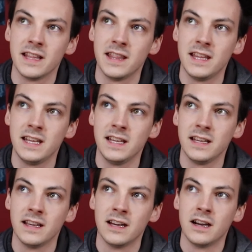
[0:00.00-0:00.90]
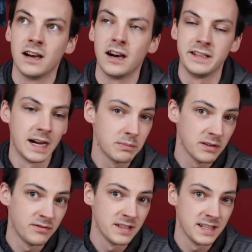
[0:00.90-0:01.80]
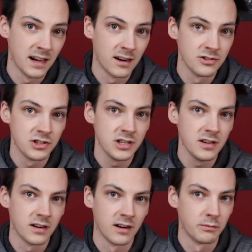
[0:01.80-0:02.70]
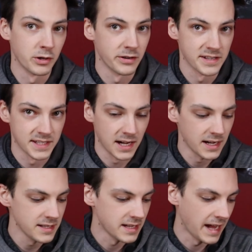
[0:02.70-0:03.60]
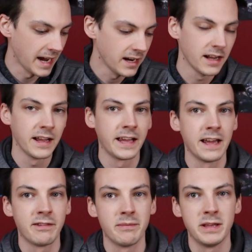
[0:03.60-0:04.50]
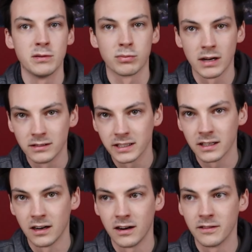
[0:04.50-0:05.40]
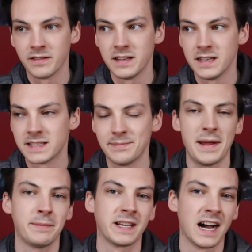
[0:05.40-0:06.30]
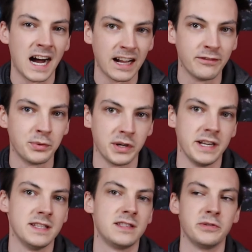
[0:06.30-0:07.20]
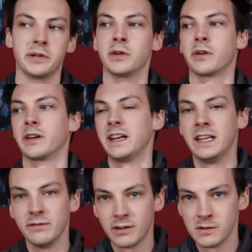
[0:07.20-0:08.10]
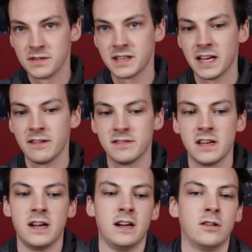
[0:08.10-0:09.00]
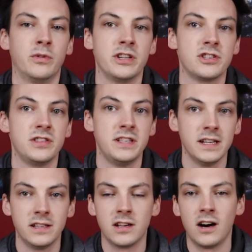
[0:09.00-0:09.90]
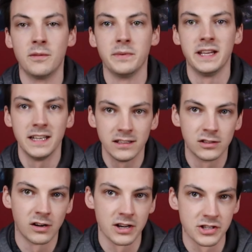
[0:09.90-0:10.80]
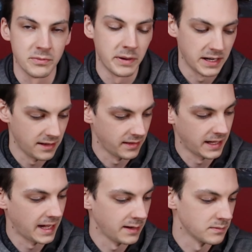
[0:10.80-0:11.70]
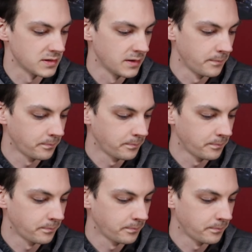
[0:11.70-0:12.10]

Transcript: the Adaptive Physiology of Murderous size, and I gave him the Relic of the Synaptic Hive Blades to ignore in-bone saves, which did come in clutch in many of the games.